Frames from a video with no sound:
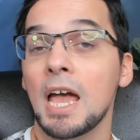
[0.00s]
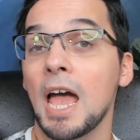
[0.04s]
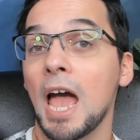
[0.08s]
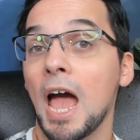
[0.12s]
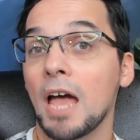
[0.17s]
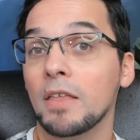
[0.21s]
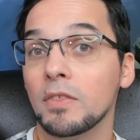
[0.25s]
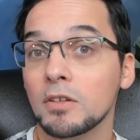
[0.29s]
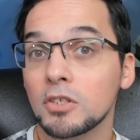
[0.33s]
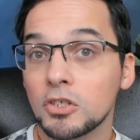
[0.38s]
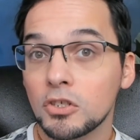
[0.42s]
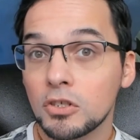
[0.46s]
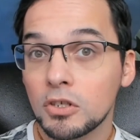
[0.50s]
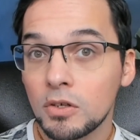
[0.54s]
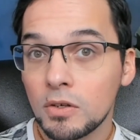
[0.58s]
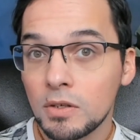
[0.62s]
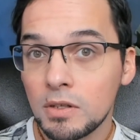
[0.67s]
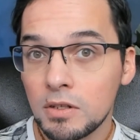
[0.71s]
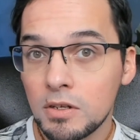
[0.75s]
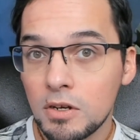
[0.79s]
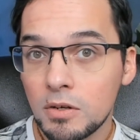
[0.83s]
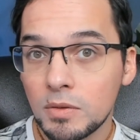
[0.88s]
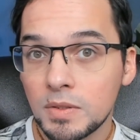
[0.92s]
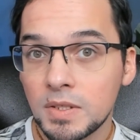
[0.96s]
And the
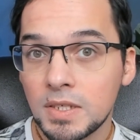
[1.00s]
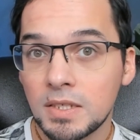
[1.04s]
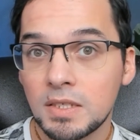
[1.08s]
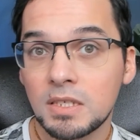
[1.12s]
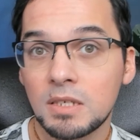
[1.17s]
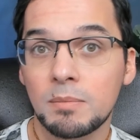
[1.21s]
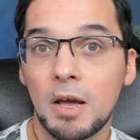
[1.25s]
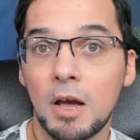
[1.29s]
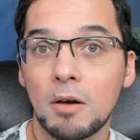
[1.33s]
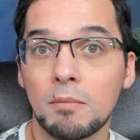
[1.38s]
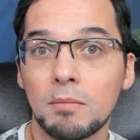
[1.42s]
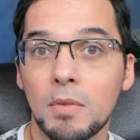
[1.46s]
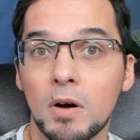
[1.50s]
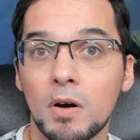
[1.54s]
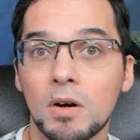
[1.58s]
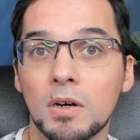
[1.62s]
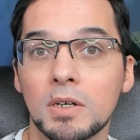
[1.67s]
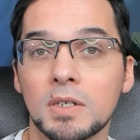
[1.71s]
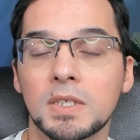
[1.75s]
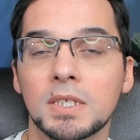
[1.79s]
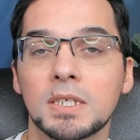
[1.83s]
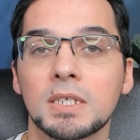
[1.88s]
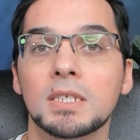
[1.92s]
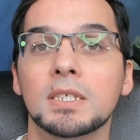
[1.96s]
good news is about
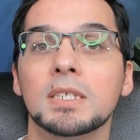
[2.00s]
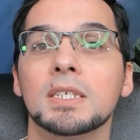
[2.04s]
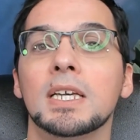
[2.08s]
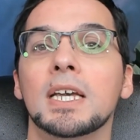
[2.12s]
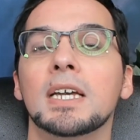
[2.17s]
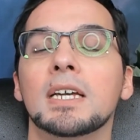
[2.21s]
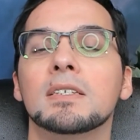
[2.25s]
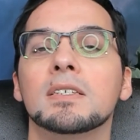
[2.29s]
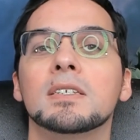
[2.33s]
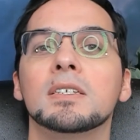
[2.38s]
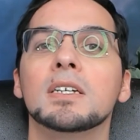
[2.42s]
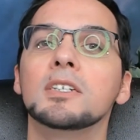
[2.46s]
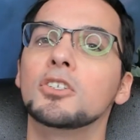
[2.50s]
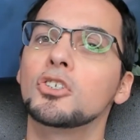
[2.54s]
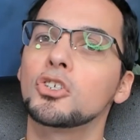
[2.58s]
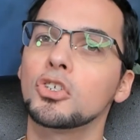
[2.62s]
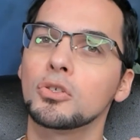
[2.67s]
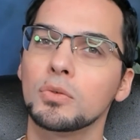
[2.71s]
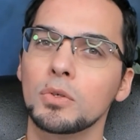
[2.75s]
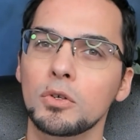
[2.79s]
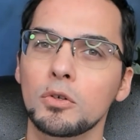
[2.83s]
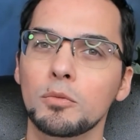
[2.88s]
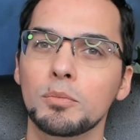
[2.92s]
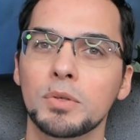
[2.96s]
Mars is it's
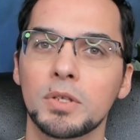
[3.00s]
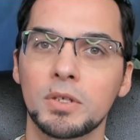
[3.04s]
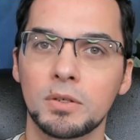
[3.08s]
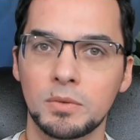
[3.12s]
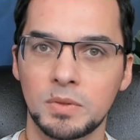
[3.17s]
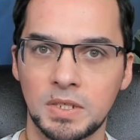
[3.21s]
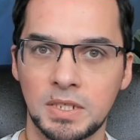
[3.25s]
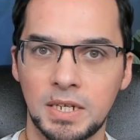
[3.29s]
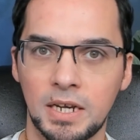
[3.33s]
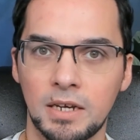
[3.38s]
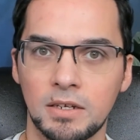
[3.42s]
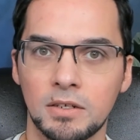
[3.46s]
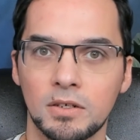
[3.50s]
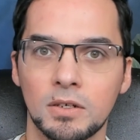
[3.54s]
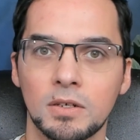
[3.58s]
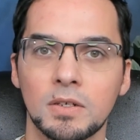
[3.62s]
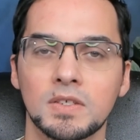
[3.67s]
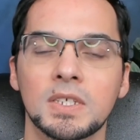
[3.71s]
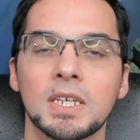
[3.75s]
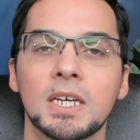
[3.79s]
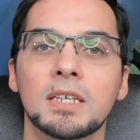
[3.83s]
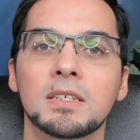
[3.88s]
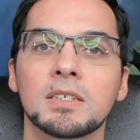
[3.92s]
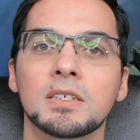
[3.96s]
true blue
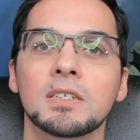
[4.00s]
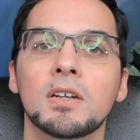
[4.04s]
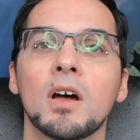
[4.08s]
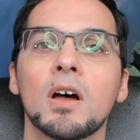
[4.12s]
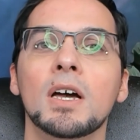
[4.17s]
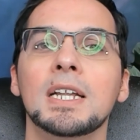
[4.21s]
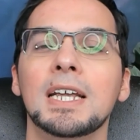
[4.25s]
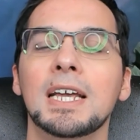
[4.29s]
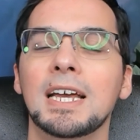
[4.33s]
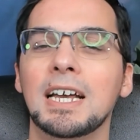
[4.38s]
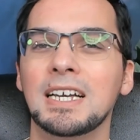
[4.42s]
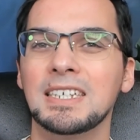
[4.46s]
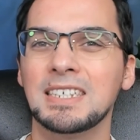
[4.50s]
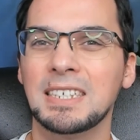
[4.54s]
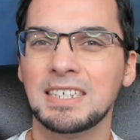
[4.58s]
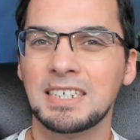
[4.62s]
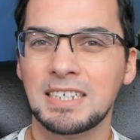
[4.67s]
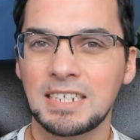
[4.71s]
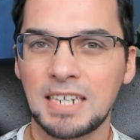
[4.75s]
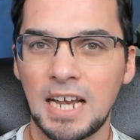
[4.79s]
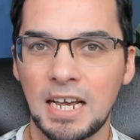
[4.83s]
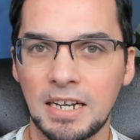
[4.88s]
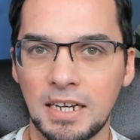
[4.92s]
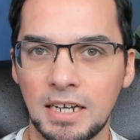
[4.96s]
standards. It's not
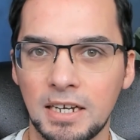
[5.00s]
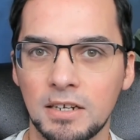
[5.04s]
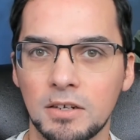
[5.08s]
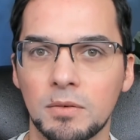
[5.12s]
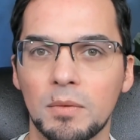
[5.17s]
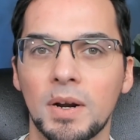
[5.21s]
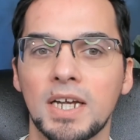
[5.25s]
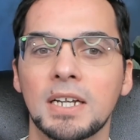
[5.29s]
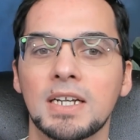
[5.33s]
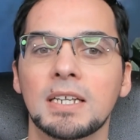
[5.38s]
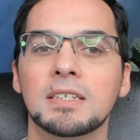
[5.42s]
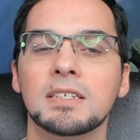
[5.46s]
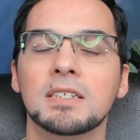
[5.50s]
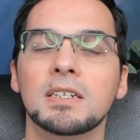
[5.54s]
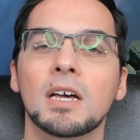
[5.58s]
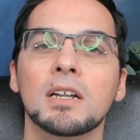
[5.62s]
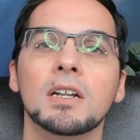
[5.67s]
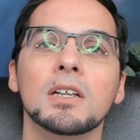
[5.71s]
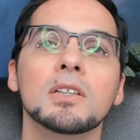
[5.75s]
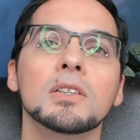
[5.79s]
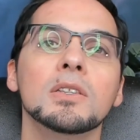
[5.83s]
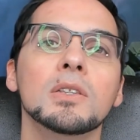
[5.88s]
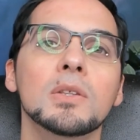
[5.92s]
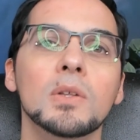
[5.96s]
aesthetic, right? It's not
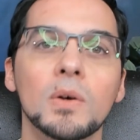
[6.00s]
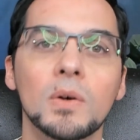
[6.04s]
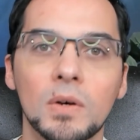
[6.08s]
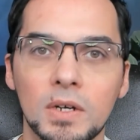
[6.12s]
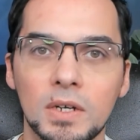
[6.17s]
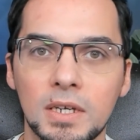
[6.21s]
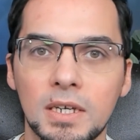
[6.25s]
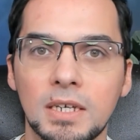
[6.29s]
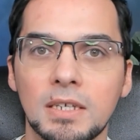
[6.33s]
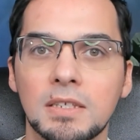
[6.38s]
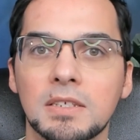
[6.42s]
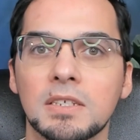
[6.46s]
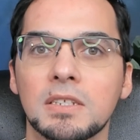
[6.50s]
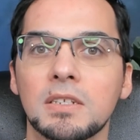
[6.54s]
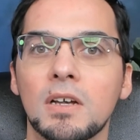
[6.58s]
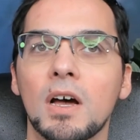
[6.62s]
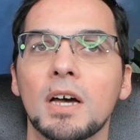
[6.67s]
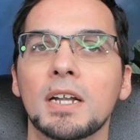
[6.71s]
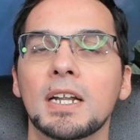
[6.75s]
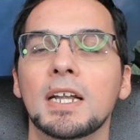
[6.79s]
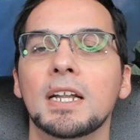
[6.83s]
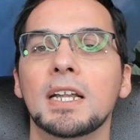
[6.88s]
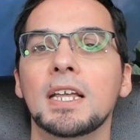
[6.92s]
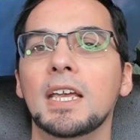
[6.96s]
a look. It's
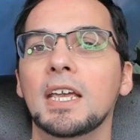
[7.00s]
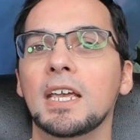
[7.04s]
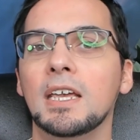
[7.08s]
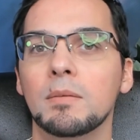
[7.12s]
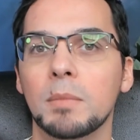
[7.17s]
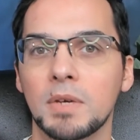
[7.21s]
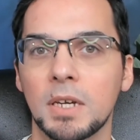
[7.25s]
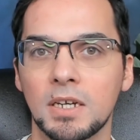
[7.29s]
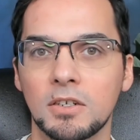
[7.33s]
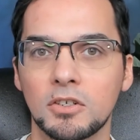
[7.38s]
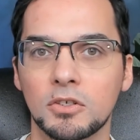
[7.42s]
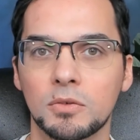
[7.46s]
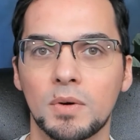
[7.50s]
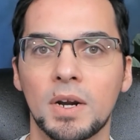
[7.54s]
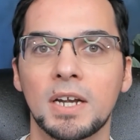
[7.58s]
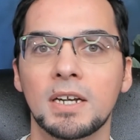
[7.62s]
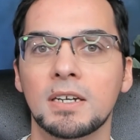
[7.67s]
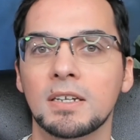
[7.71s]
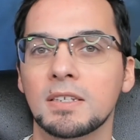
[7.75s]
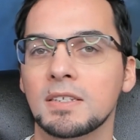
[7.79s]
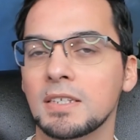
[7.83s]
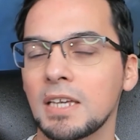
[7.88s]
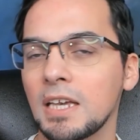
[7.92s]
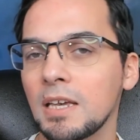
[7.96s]
not an image, right?
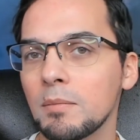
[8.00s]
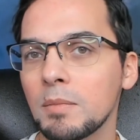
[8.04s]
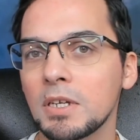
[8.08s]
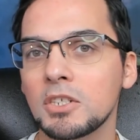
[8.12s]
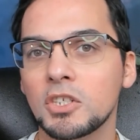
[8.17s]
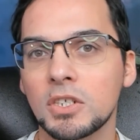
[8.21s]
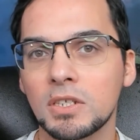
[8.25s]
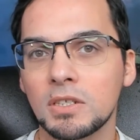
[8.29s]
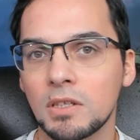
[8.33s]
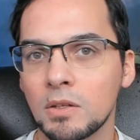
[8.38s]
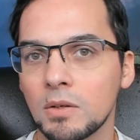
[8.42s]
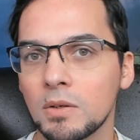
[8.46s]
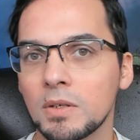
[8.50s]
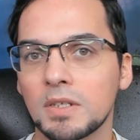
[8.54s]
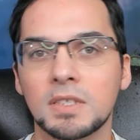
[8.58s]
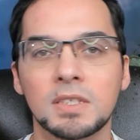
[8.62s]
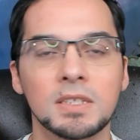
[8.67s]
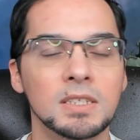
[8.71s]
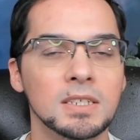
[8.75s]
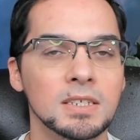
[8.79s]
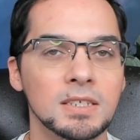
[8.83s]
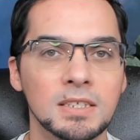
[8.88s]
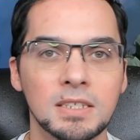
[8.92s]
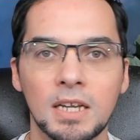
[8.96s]
Because image and looks
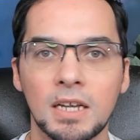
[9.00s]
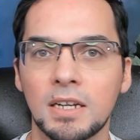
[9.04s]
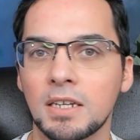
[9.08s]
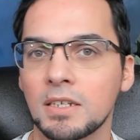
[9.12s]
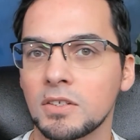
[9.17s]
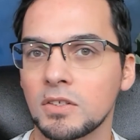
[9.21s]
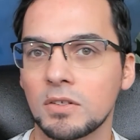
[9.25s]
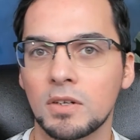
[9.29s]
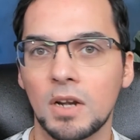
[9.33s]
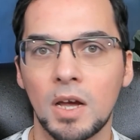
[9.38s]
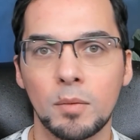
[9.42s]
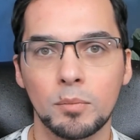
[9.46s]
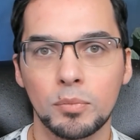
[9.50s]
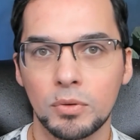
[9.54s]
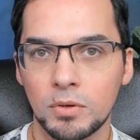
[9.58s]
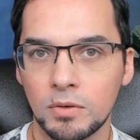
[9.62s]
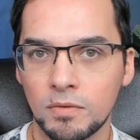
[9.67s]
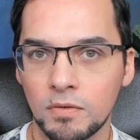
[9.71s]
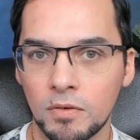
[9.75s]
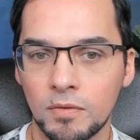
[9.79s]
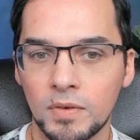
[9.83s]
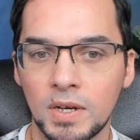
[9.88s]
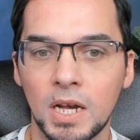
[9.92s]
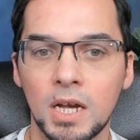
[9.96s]
and aesthetics are not
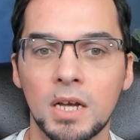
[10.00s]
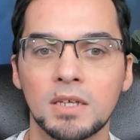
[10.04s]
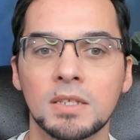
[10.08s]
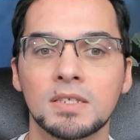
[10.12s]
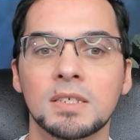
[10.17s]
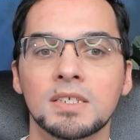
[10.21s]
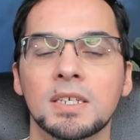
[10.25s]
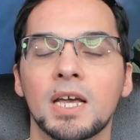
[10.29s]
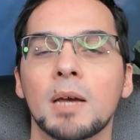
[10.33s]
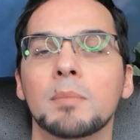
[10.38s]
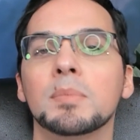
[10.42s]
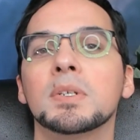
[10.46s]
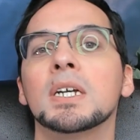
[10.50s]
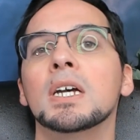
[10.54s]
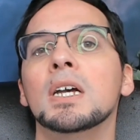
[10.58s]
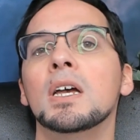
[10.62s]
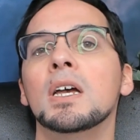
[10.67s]
proof of concept.